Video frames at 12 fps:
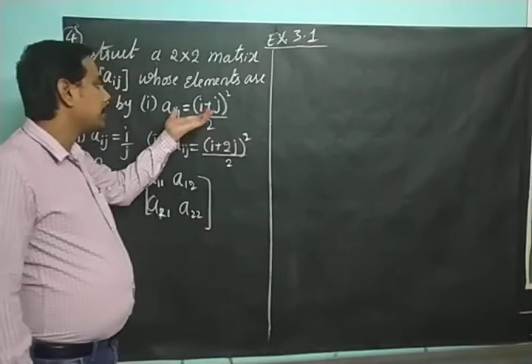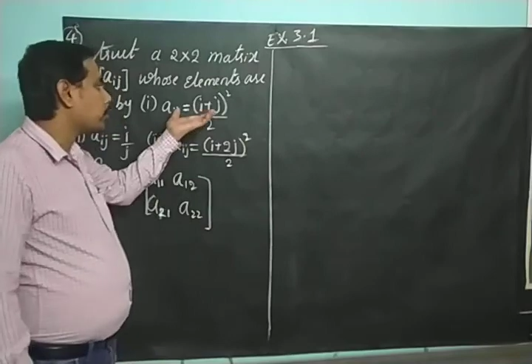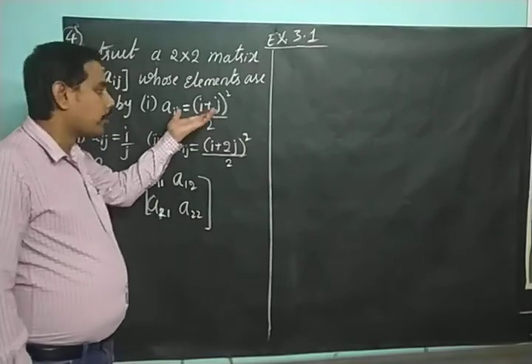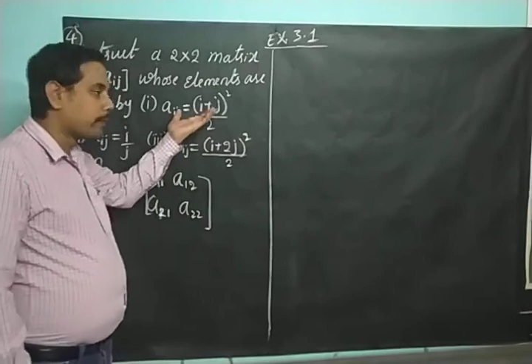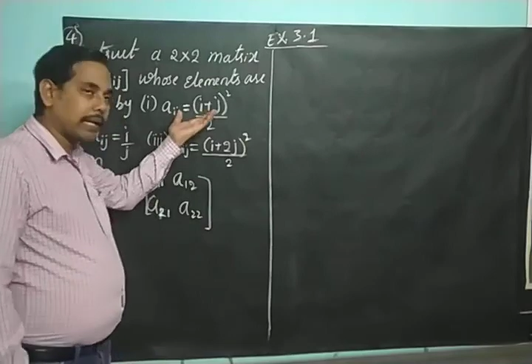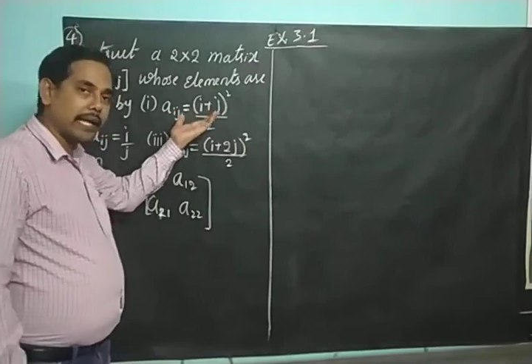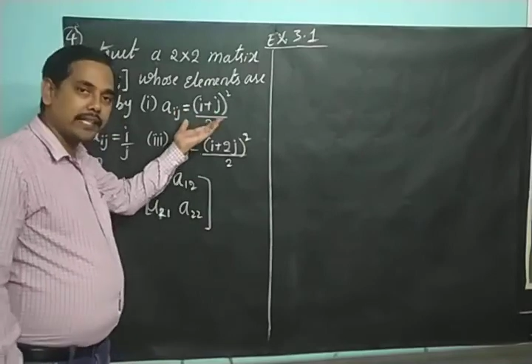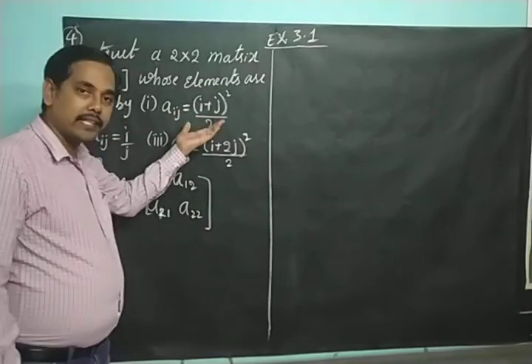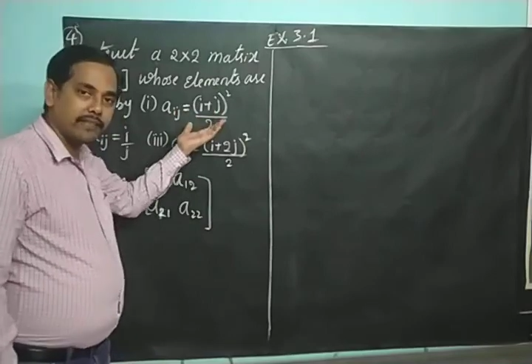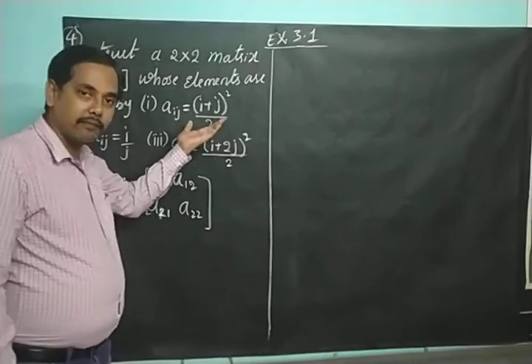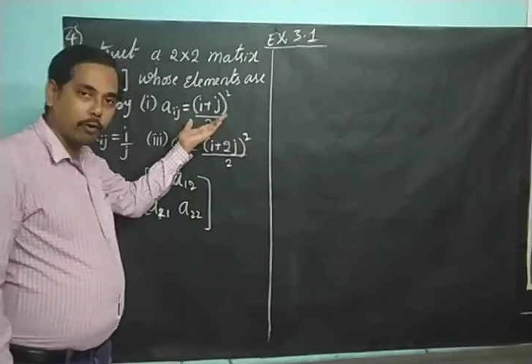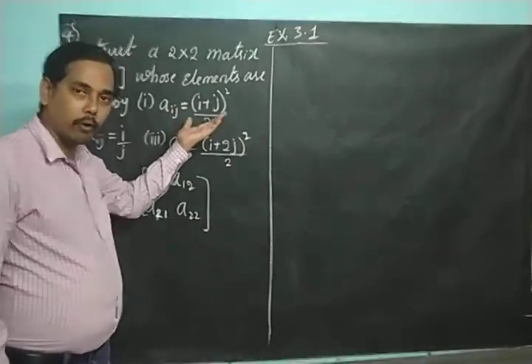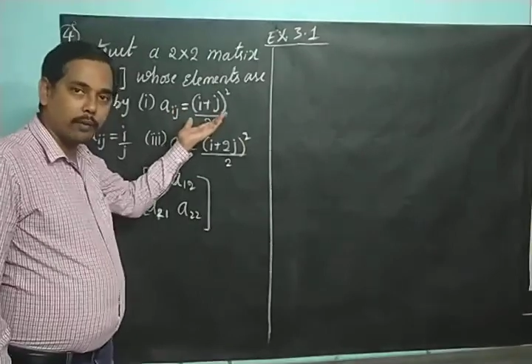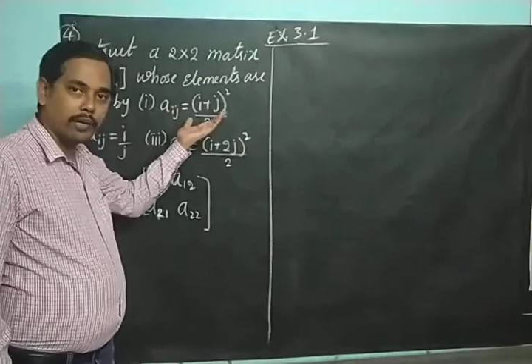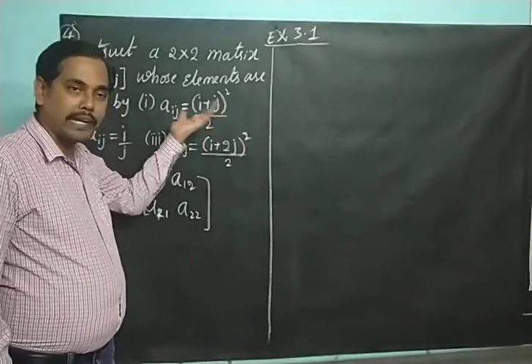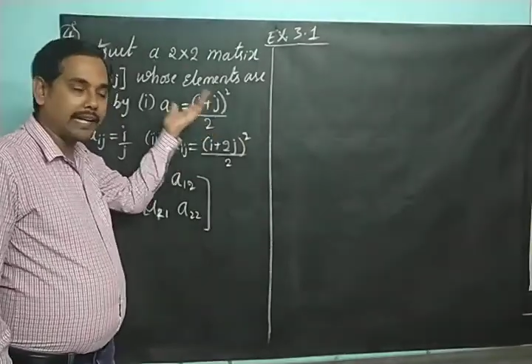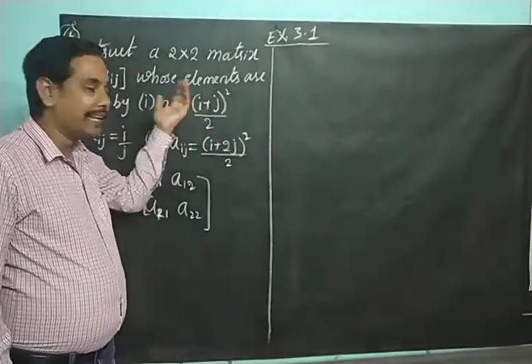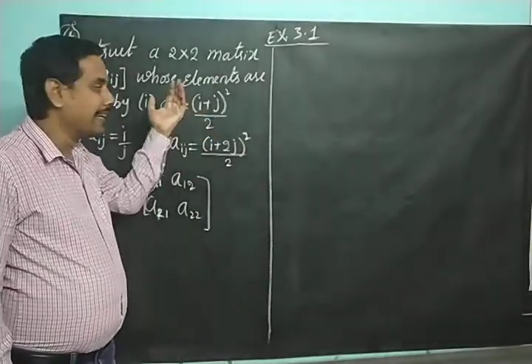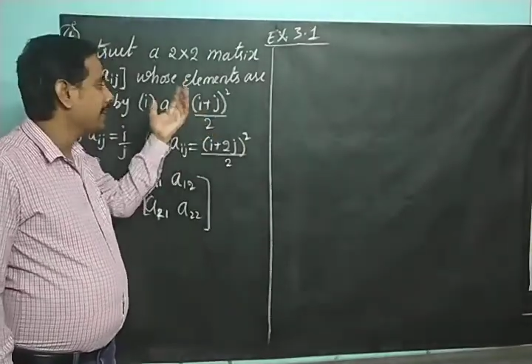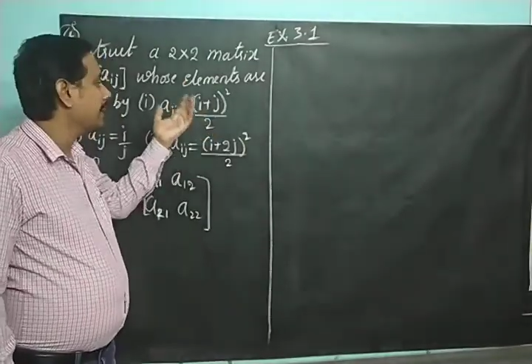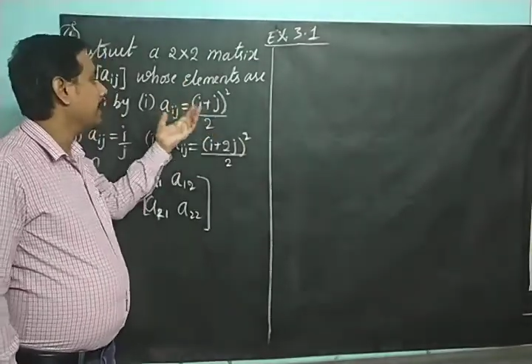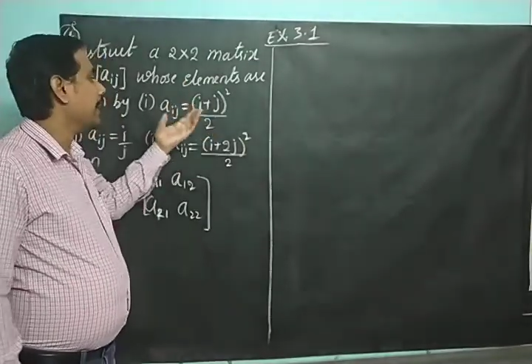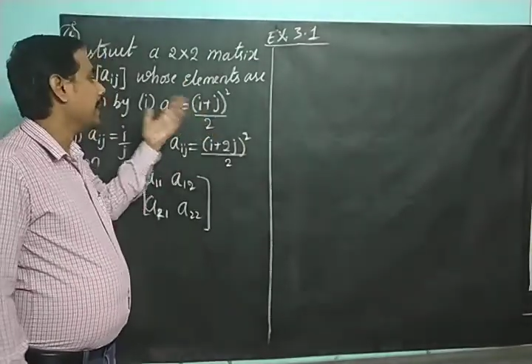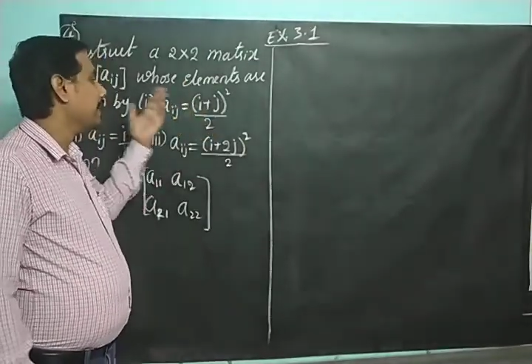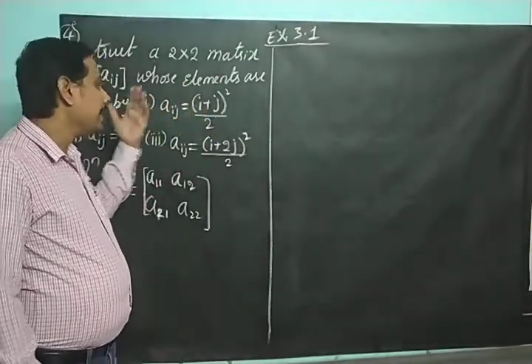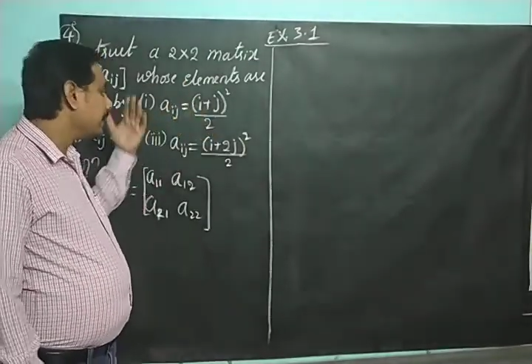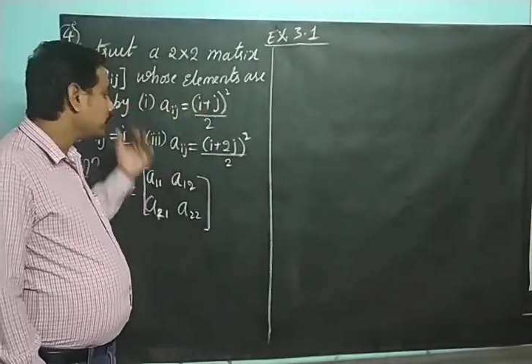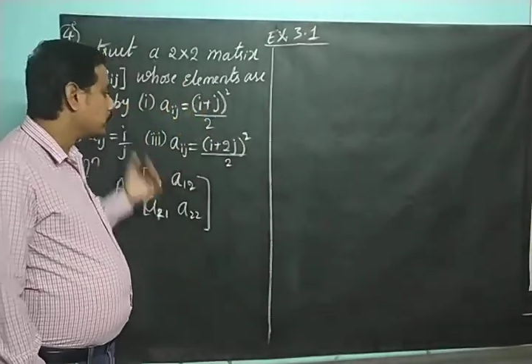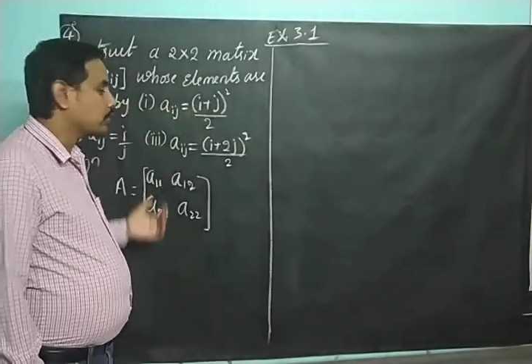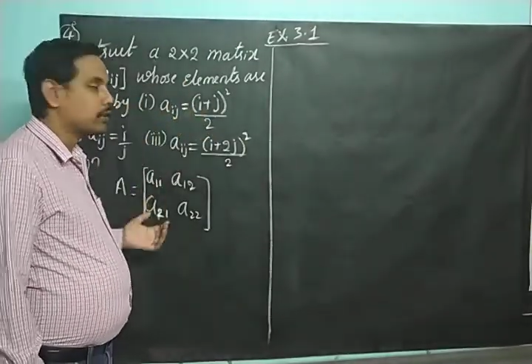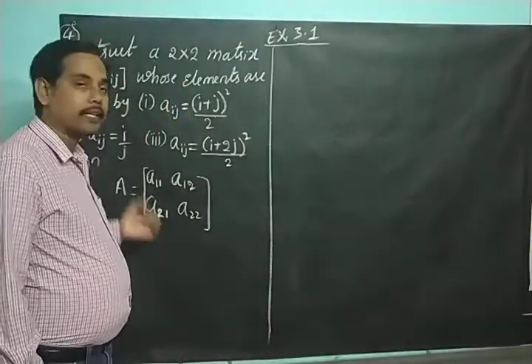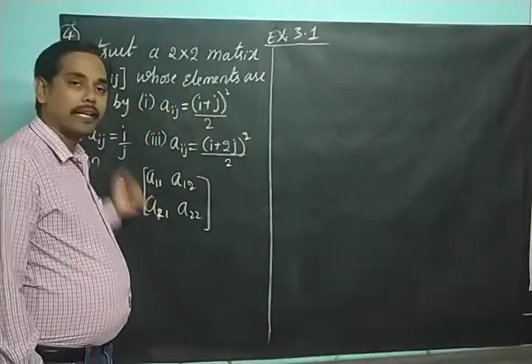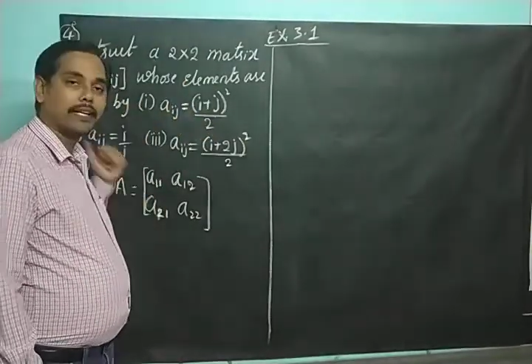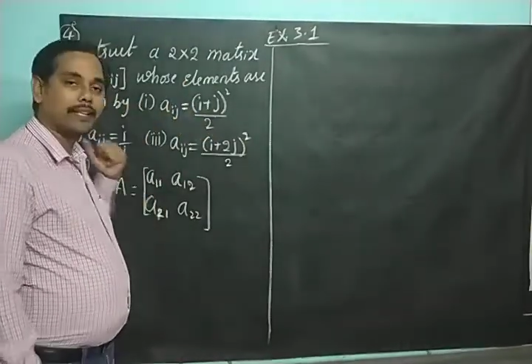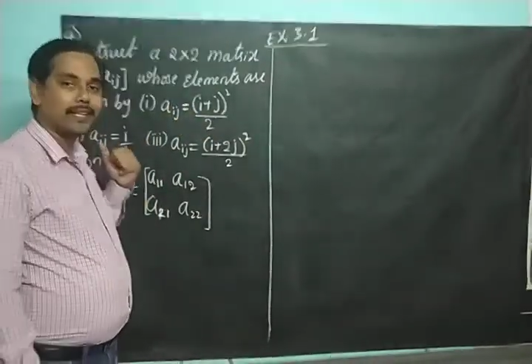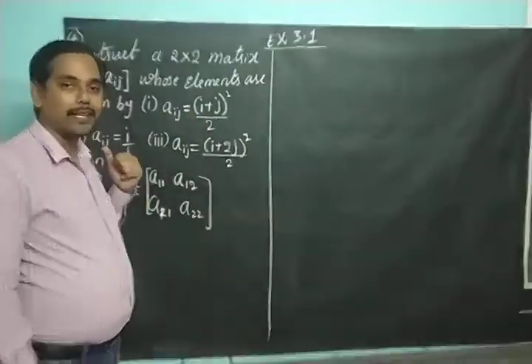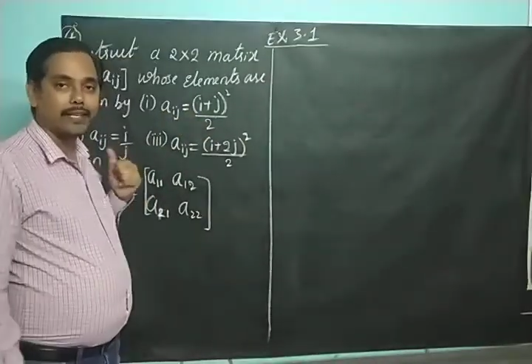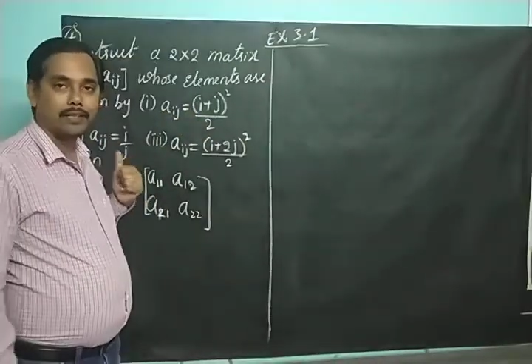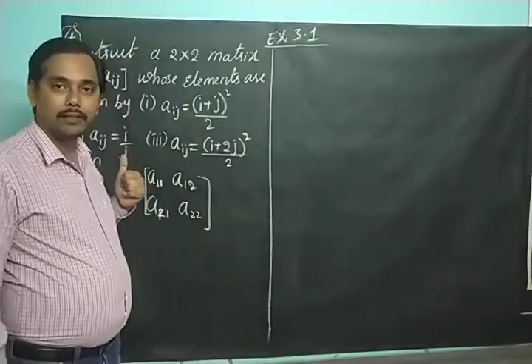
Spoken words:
to apply this formula and get the